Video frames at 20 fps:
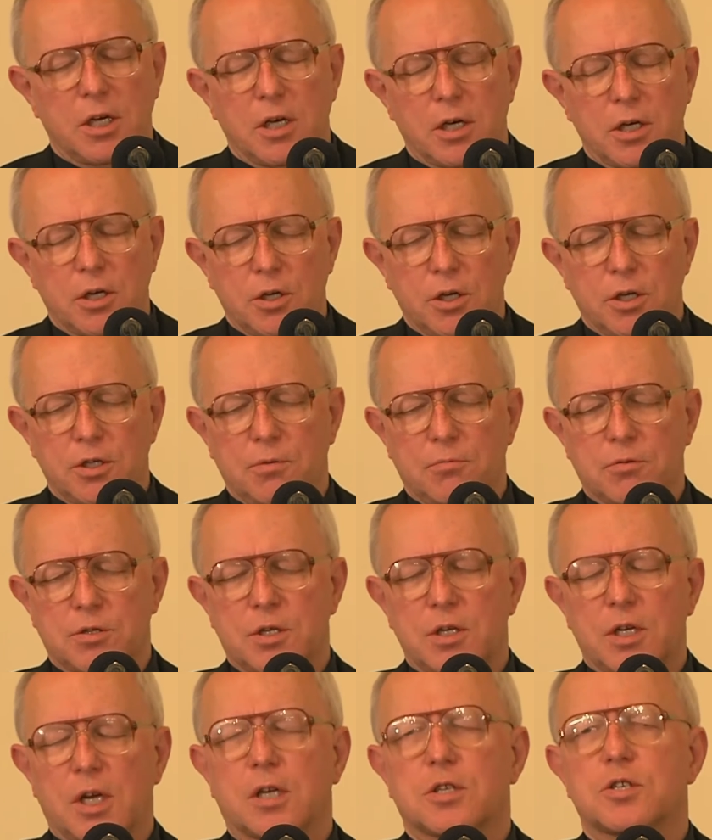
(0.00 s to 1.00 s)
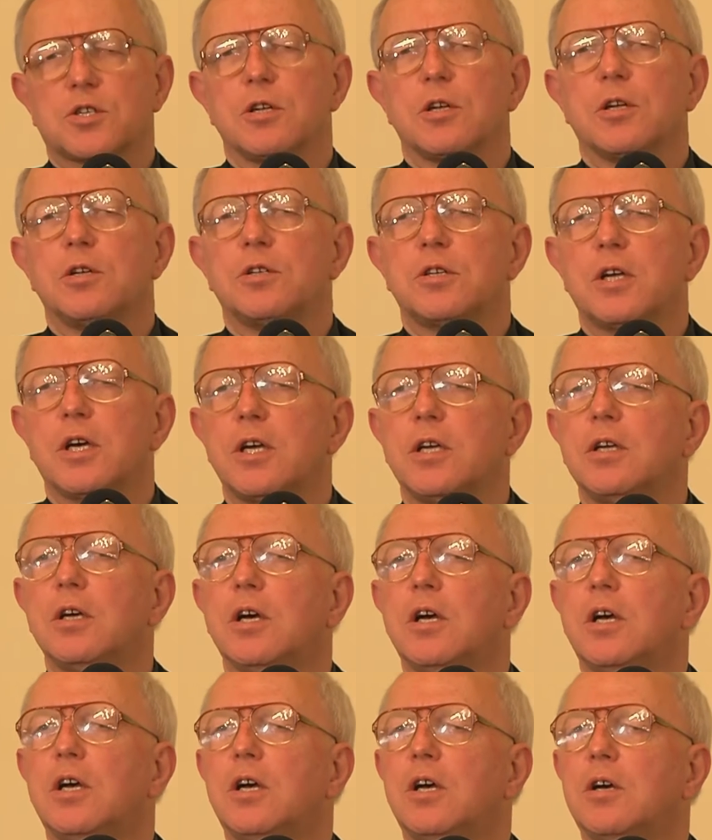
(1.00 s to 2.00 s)
I heard it was an excellent day,
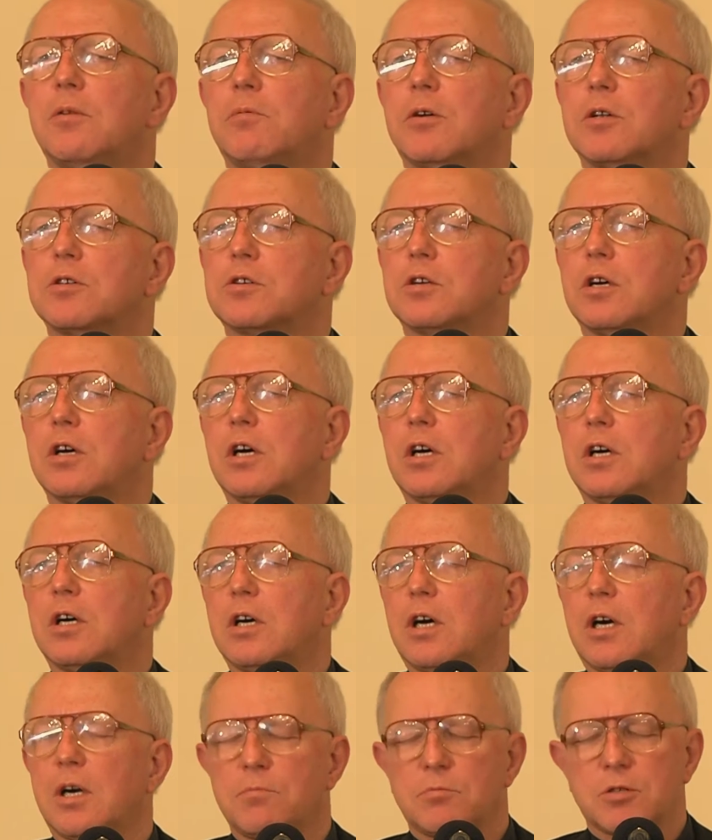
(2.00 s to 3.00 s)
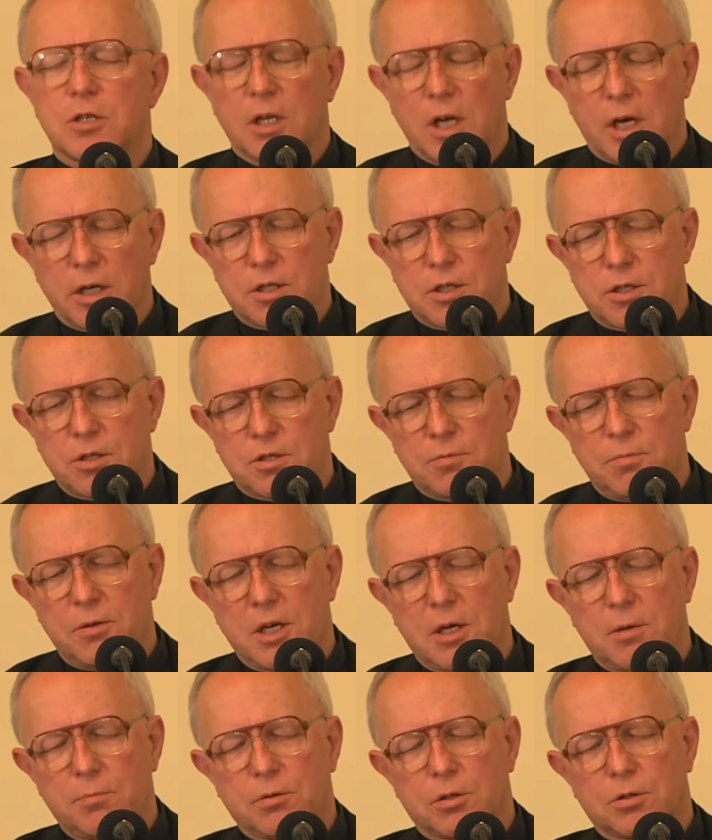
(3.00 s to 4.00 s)
but I'm delighted to be
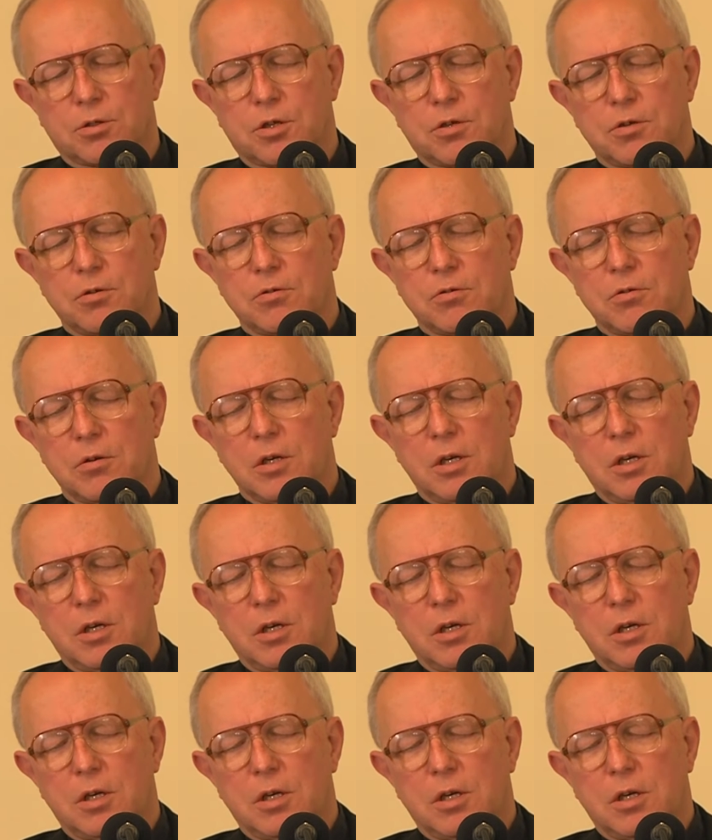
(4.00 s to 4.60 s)
able to